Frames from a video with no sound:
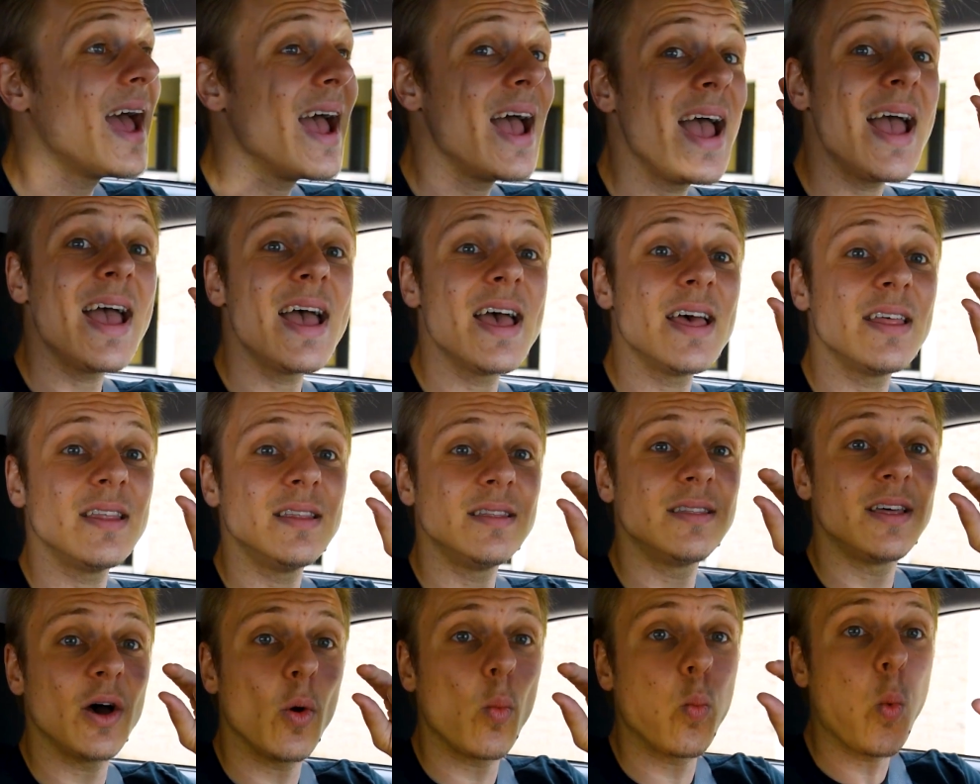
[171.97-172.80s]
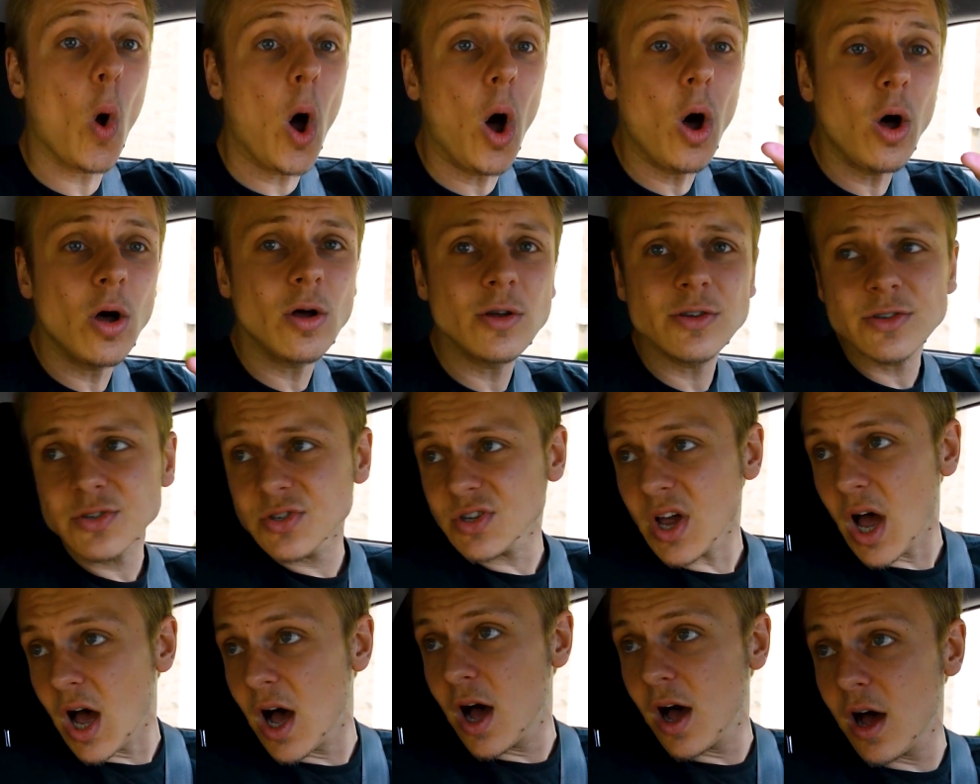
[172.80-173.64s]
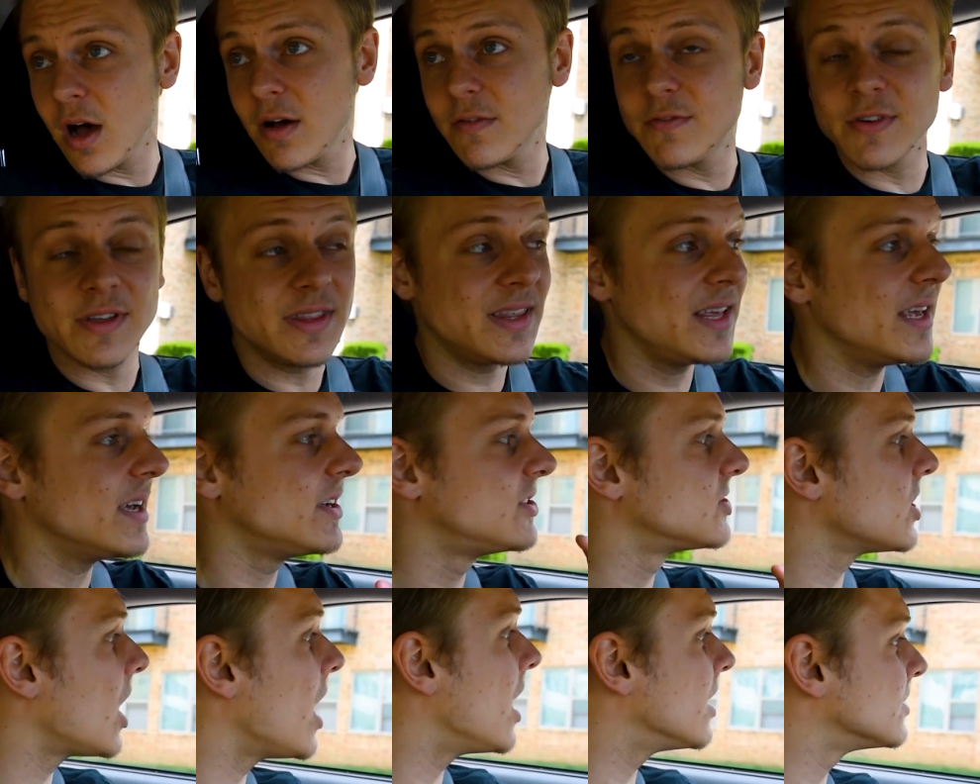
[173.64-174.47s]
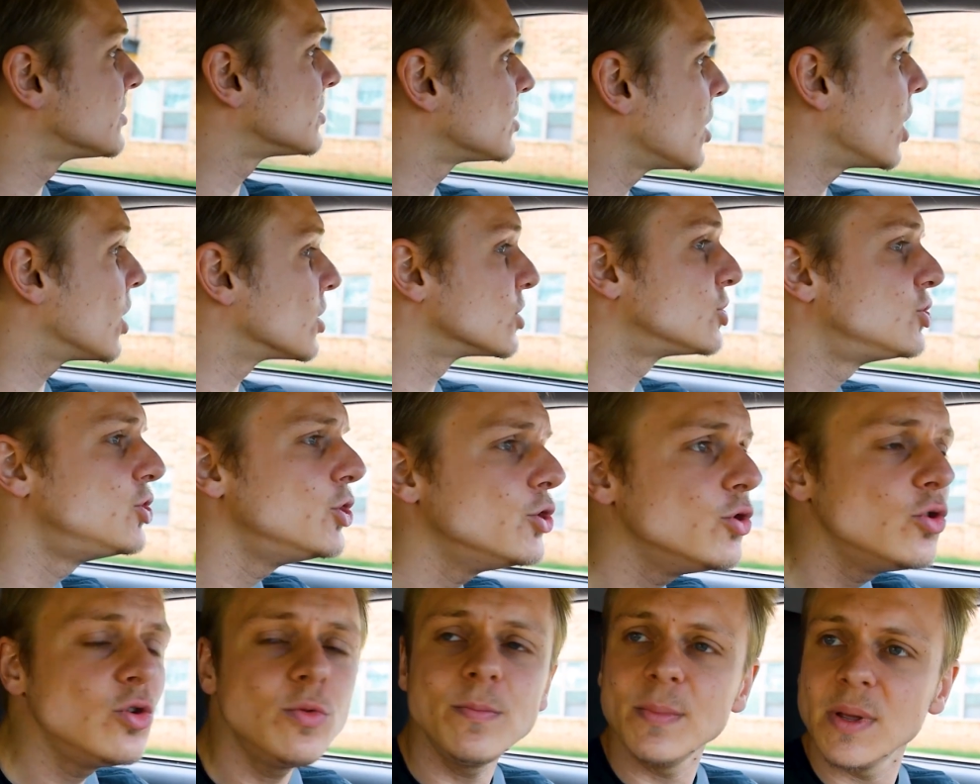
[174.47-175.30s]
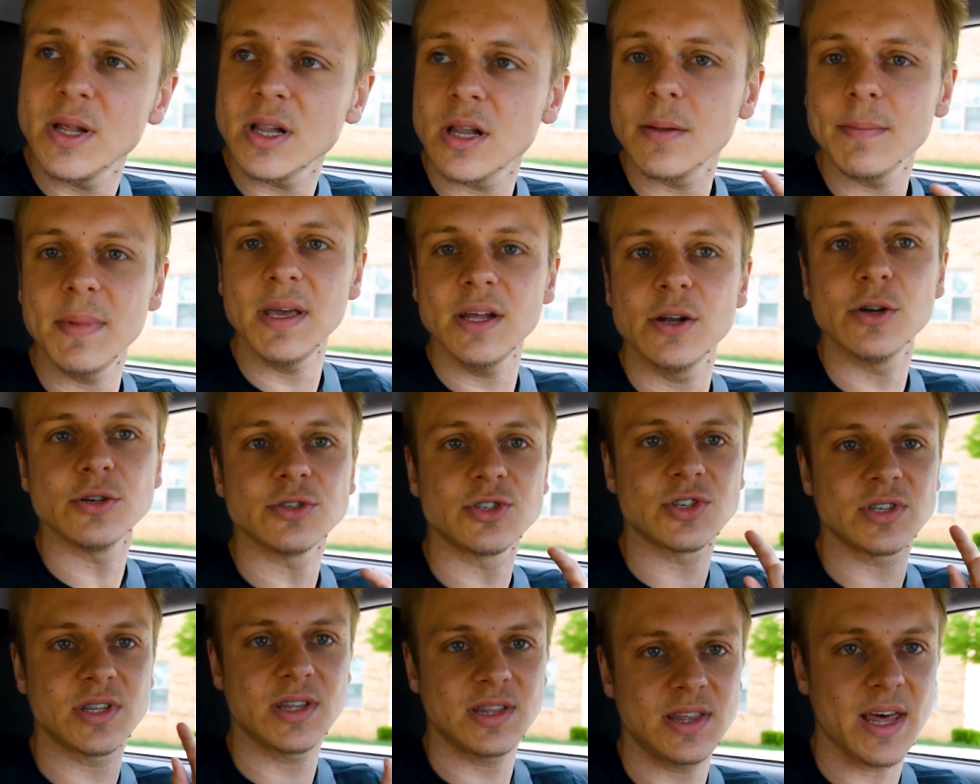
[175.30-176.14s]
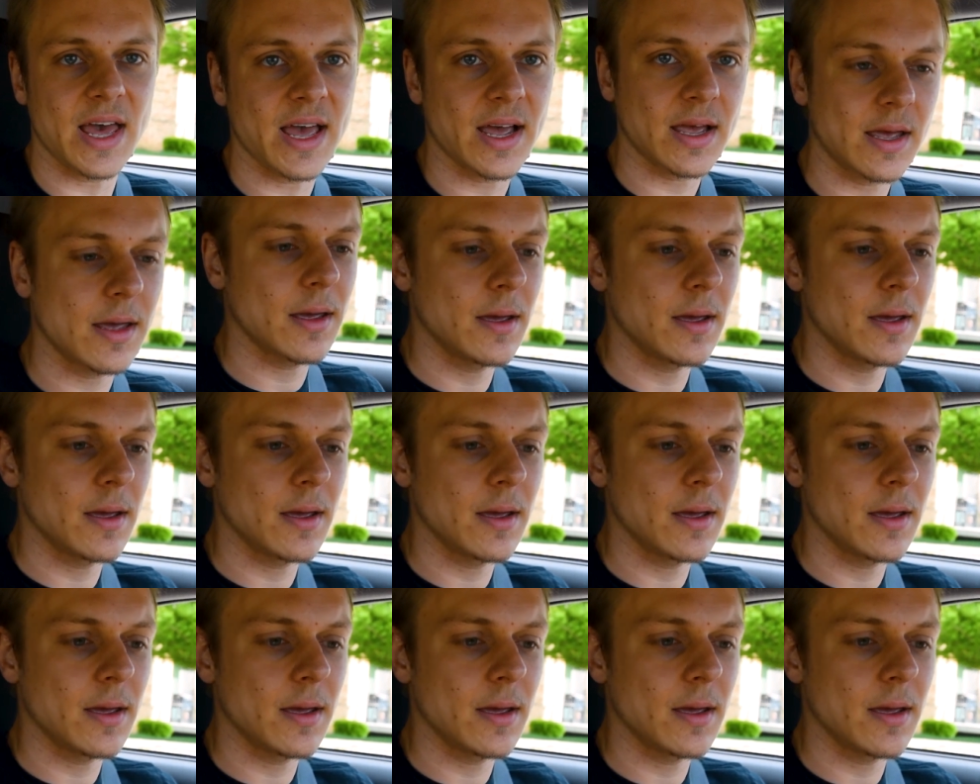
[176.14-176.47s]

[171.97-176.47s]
The walls of the exhaust are 2 millimeters thick,